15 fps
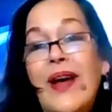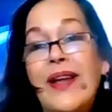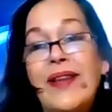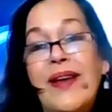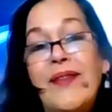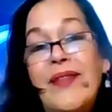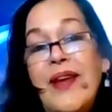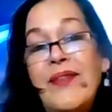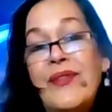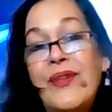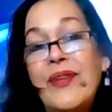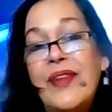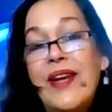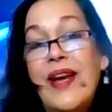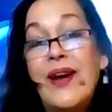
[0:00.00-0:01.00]
I love that
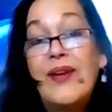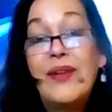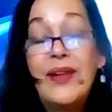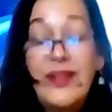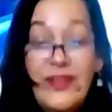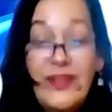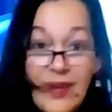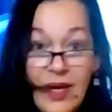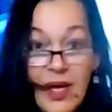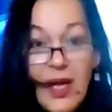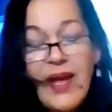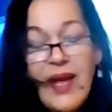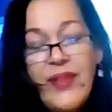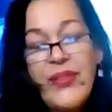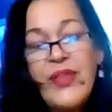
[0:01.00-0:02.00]
for the Aries.
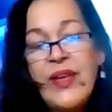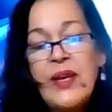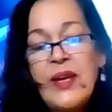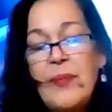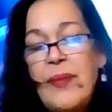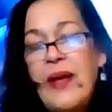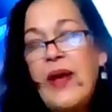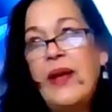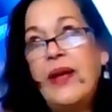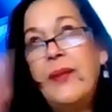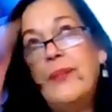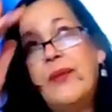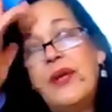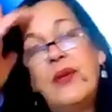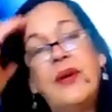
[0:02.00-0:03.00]
And think about
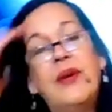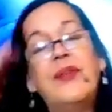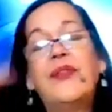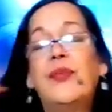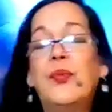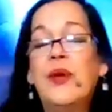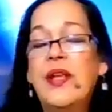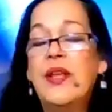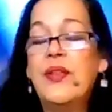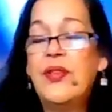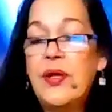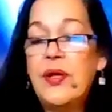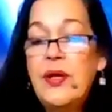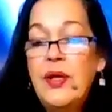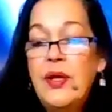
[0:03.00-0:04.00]
it, because with